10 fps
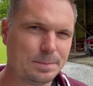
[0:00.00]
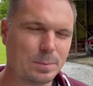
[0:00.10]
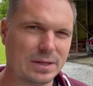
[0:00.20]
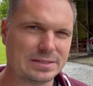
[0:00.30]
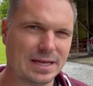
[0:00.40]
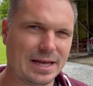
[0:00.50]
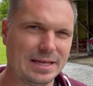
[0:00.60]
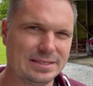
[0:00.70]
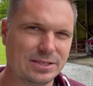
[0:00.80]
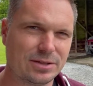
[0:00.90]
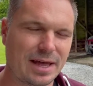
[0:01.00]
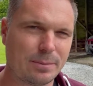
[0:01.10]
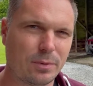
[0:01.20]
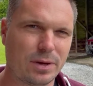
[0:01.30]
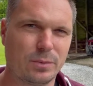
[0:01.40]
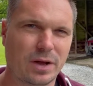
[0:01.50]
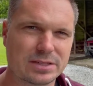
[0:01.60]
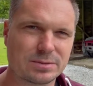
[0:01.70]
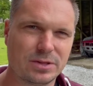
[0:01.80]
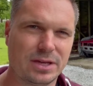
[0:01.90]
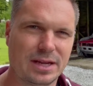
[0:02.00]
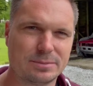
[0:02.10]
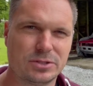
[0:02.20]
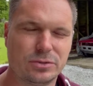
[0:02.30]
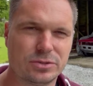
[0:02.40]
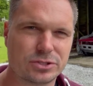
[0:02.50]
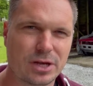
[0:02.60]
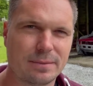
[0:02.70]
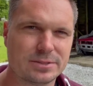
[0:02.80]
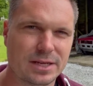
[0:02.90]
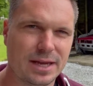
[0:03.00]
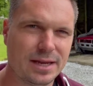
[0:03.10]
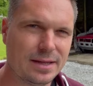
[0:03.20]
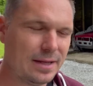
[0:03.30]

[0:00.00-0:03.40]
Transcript: But until that point, we got some cleaning up to do in the shop today,